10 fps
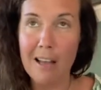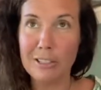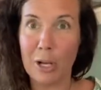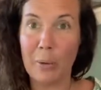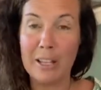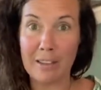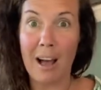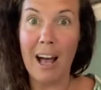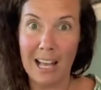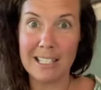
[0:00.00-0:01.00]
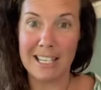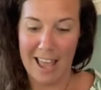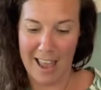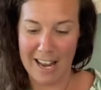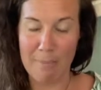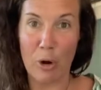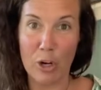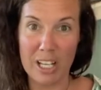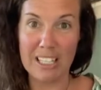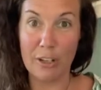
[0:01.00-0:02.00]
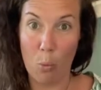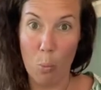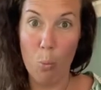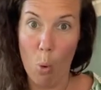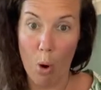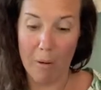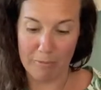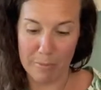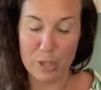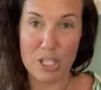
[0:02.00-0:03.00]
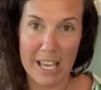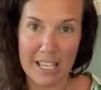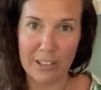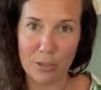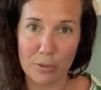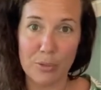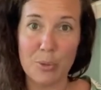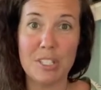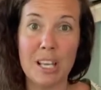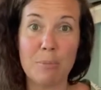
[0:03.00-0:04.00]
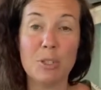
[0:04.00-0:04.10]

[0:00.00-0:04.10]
So it's hot today and I'm already a little warm from just taking those few sips.